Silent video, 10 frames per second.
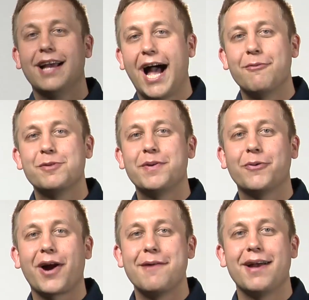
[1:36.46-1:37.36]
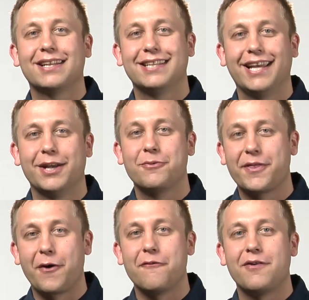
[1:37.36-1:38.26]
I wouldn't be where I'm at today
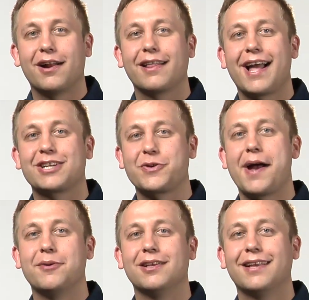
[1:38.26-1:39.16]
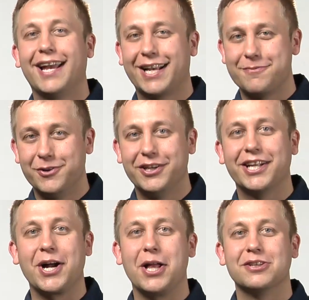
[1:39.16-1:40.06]
without Fond du Lac Tribal and
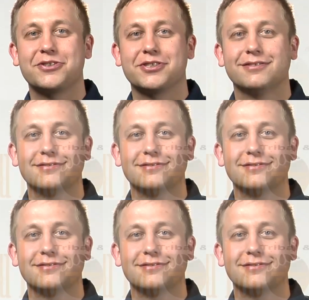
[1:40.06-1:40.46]
Community College.